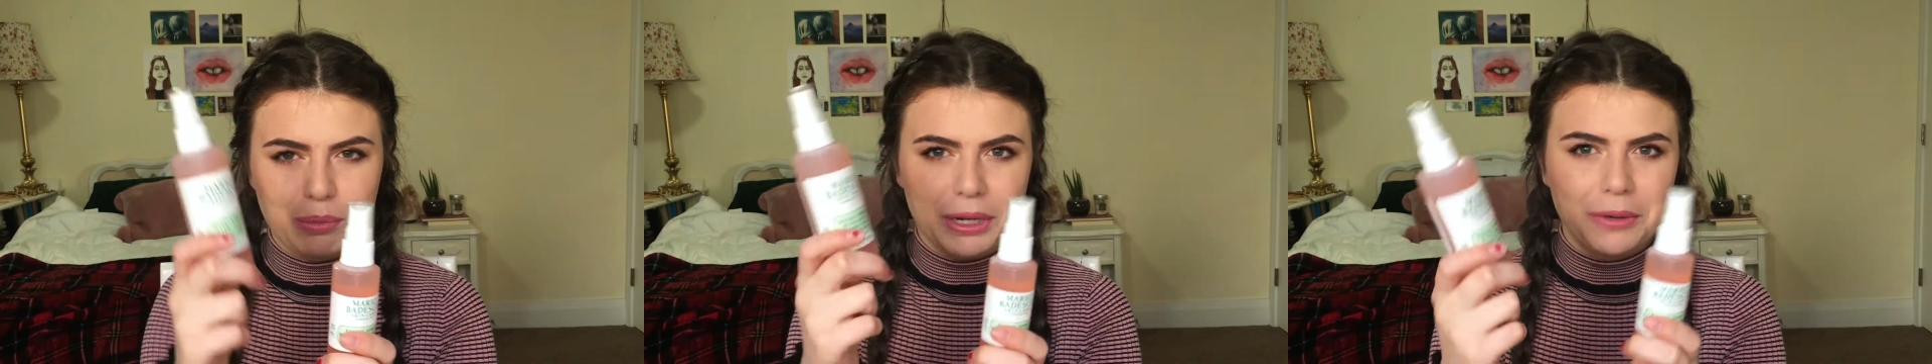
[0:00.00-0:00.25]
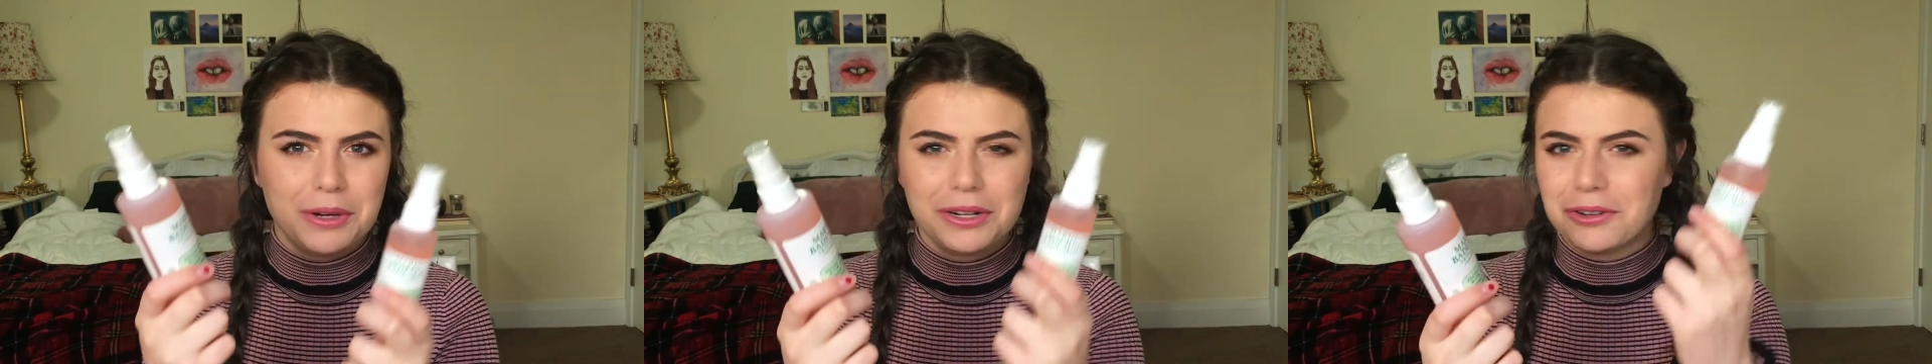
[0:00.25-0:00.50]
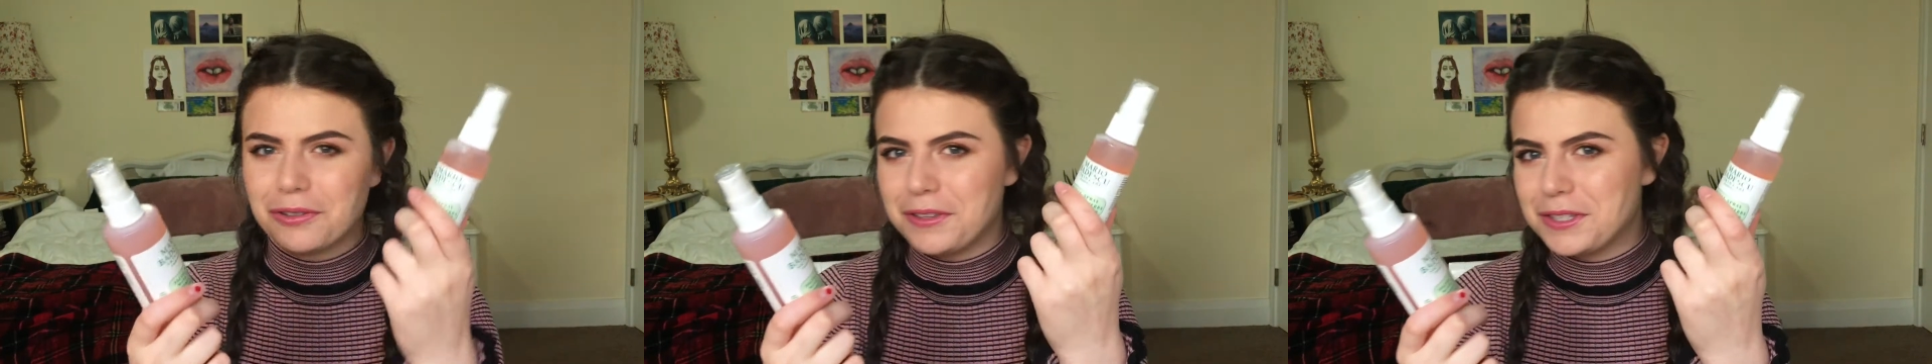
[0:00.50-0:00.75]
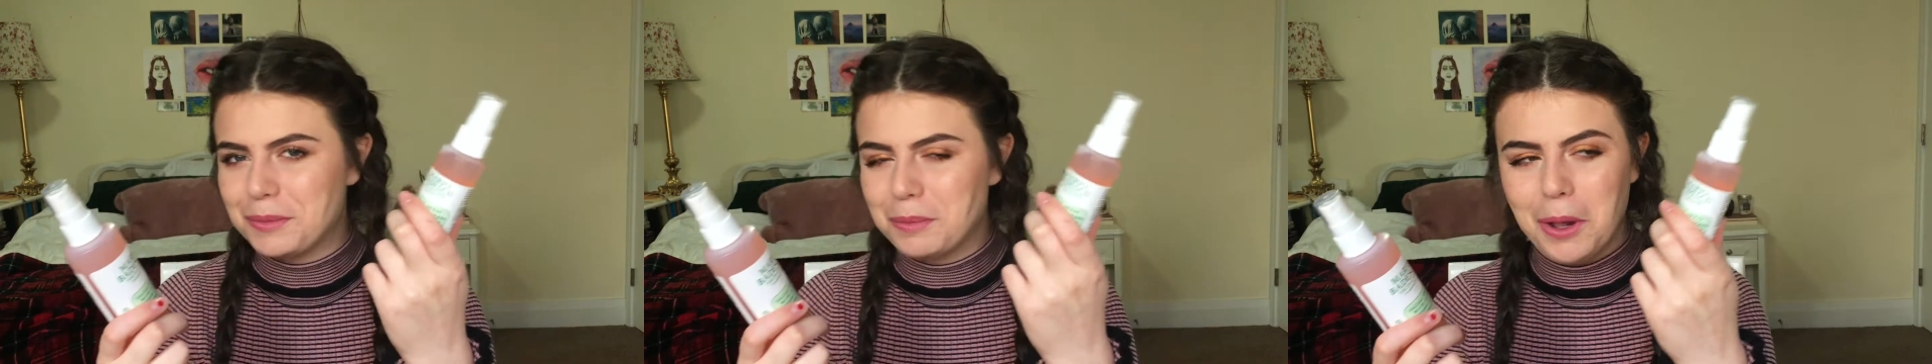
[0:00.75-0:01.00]
big one or the
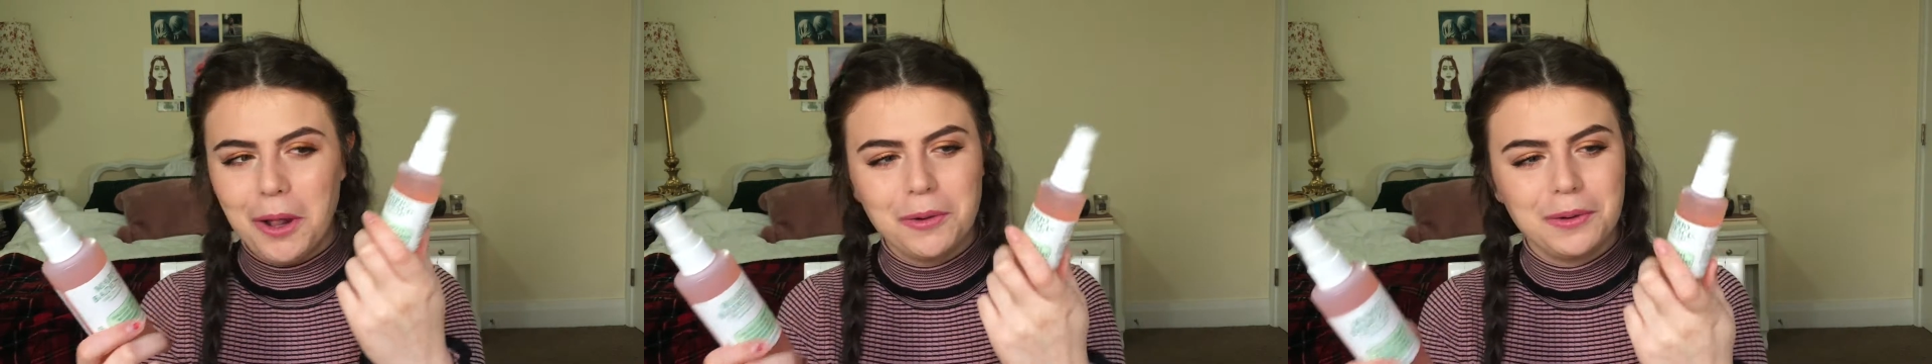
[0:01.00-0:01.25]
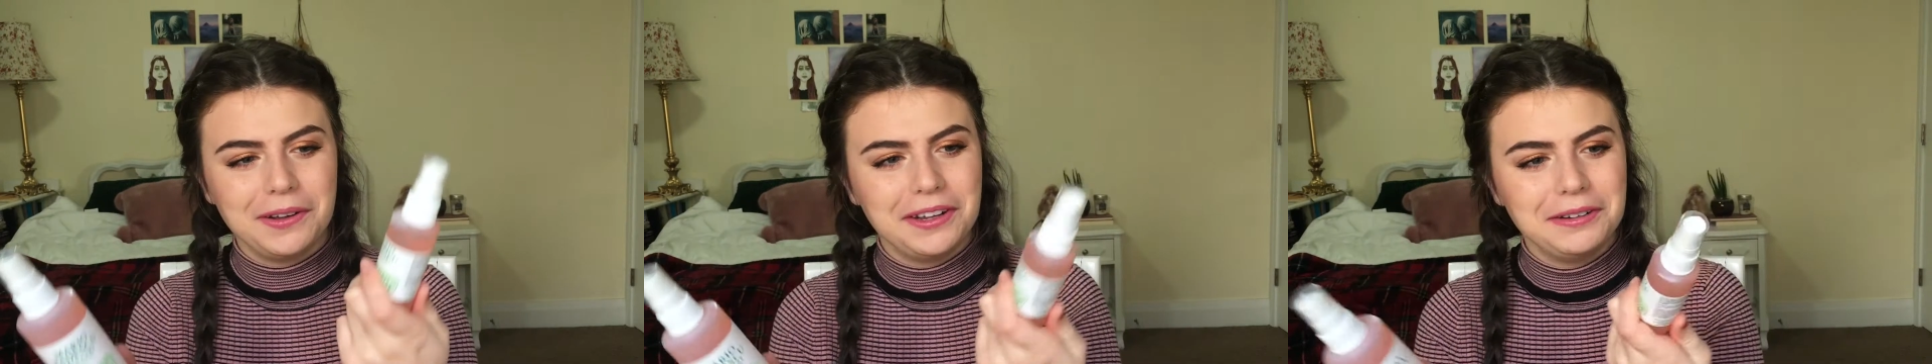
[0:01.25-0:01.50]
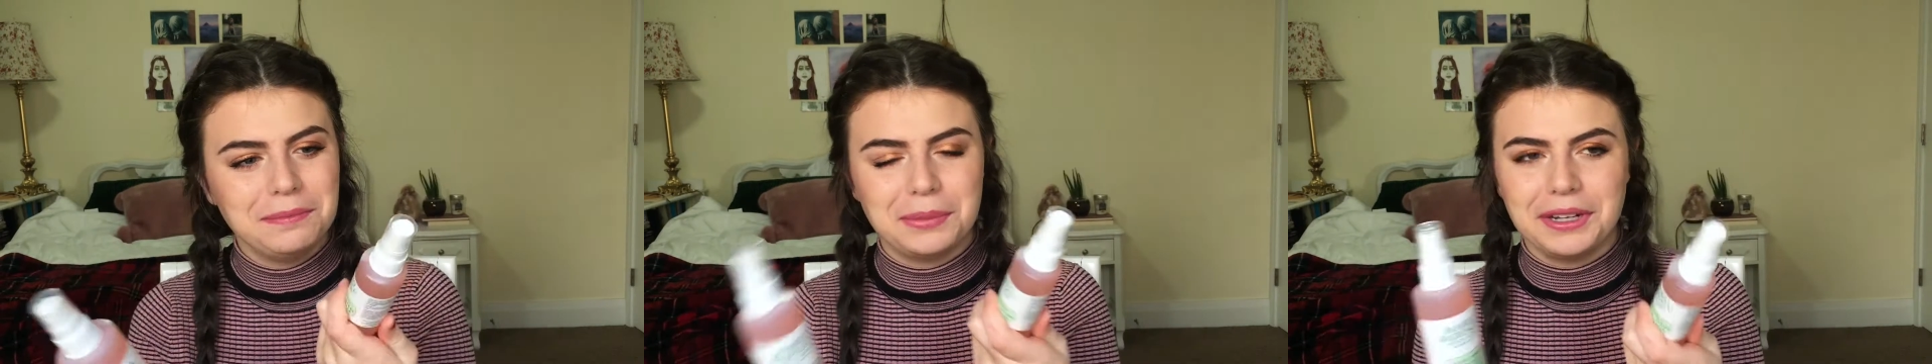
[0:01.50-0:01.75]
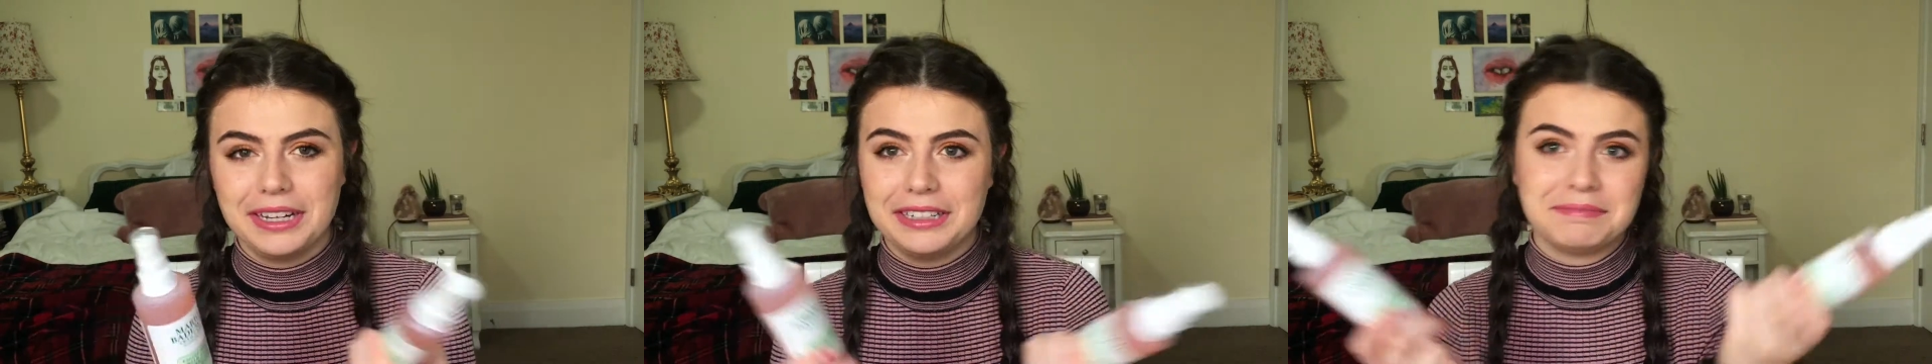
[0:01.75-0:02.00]
small one,
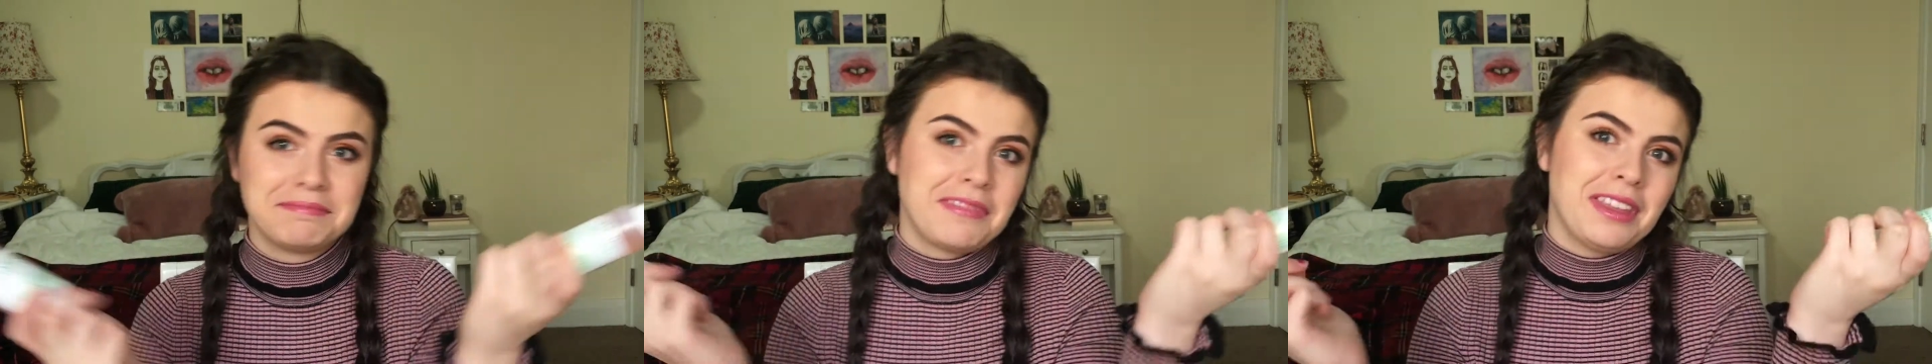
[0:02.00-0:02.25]
but